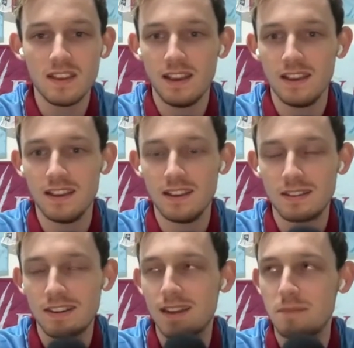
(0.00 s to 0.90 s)

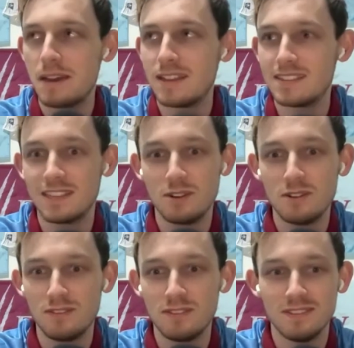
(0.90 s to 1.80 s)
Had a man sent
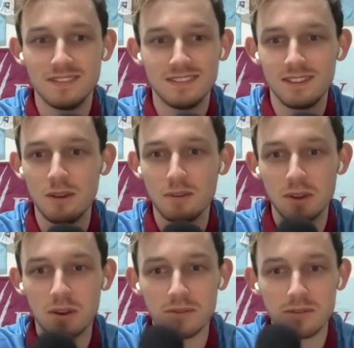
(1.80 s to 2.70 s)
off and own
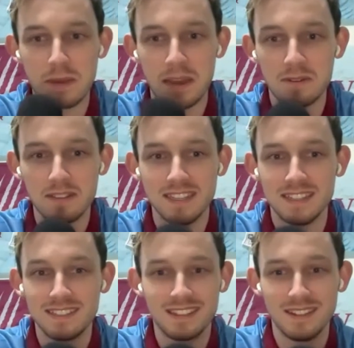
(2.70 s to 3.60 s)
goals,
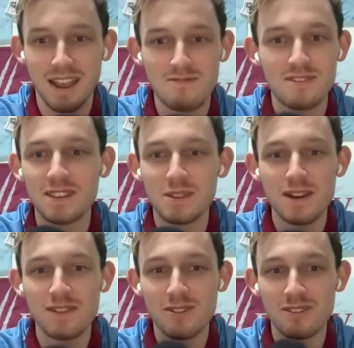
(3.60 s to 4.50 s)
penalties, everything that
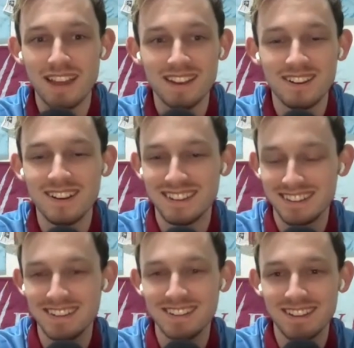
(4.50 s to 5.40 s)
went wrong that night,
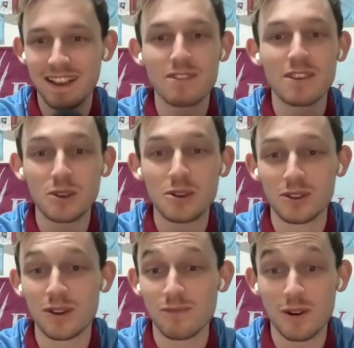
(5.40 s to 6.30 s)
everything that could
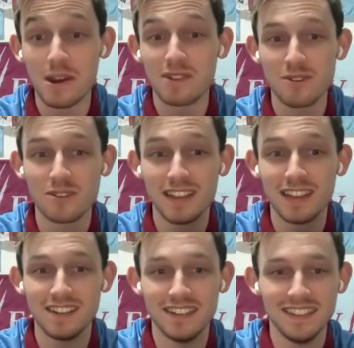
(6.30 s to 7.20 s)
have gone wrong went wrong
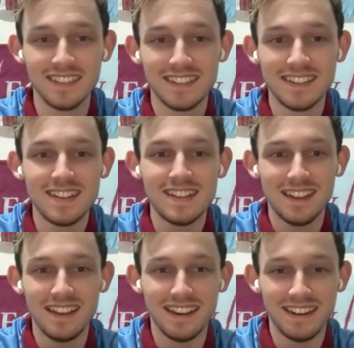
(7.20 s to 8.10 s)
that night.
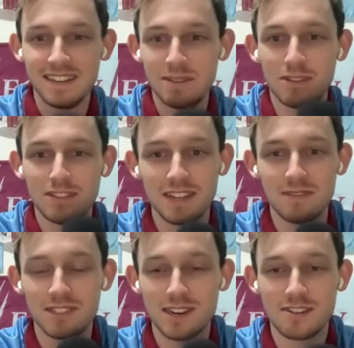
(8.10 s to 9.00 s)
And it ended with
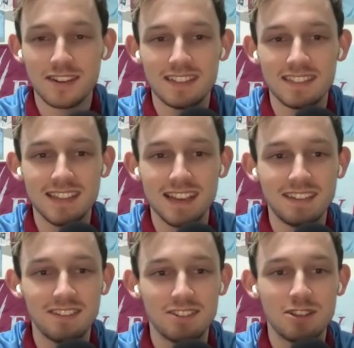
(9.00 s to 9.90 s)
Steven Gerrard getting
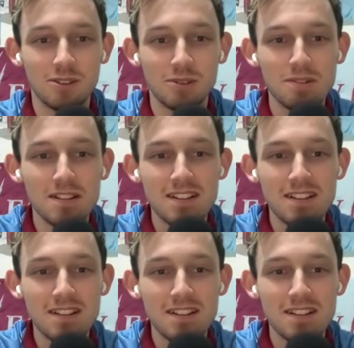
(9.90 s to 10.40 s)
sacked in the tunnel.